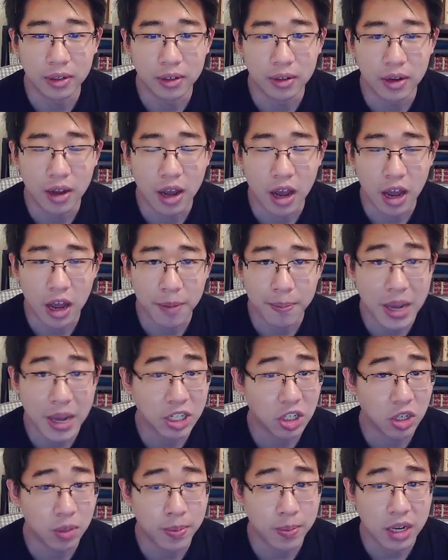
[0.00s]

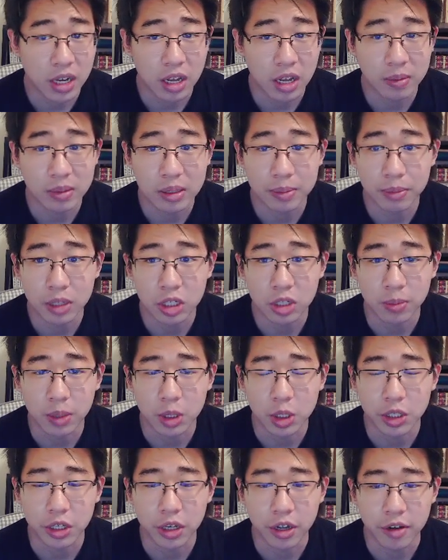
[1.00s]
matchup becomes
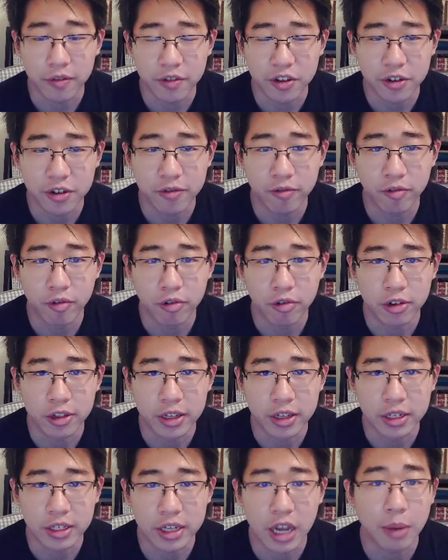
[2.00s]
much tougher for
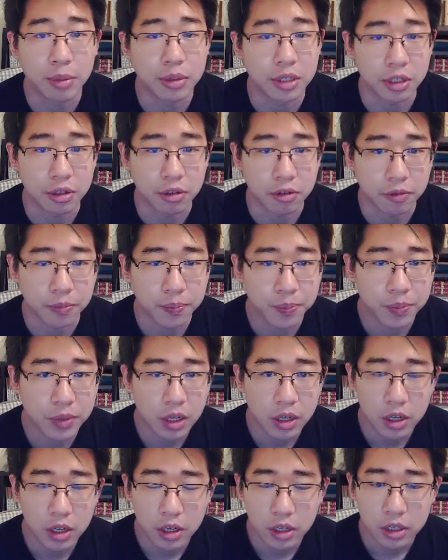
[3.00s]
the Obstagoon.
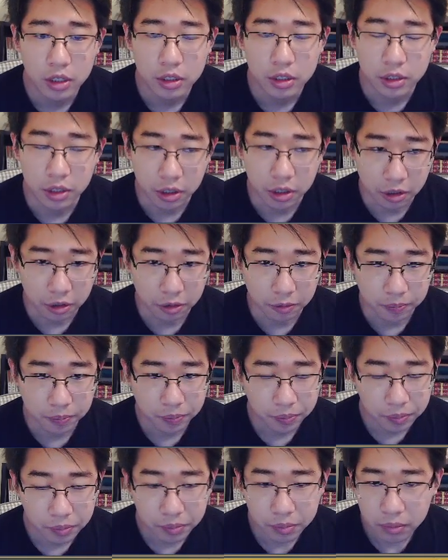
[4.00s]
So
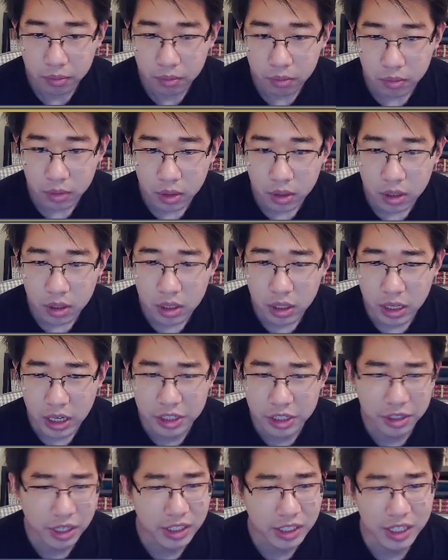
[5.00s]

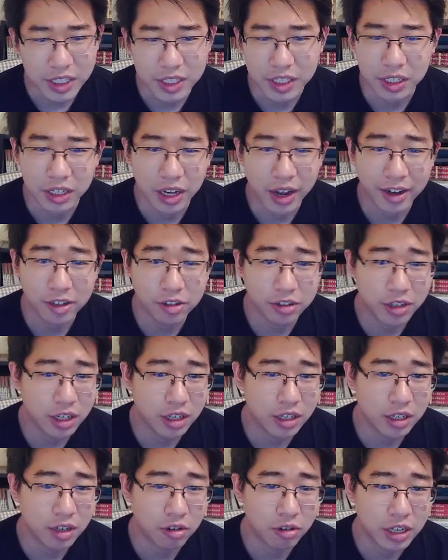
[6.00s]
as you guys can see, the Hydro
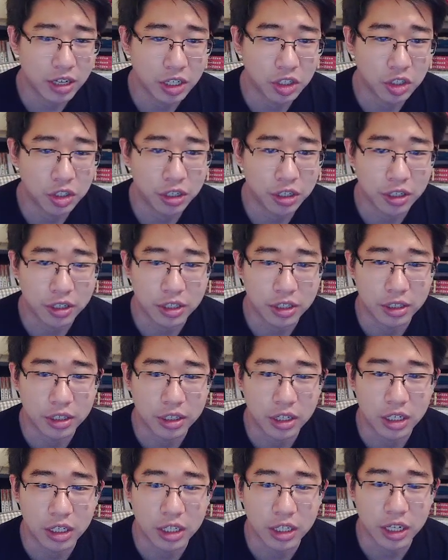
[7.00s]
Cannon already chunks a
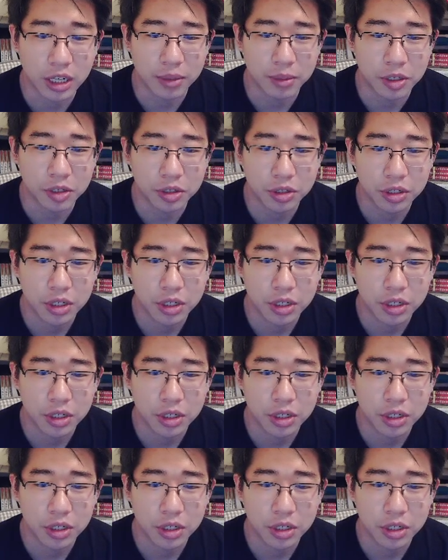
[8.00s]
ton of damage.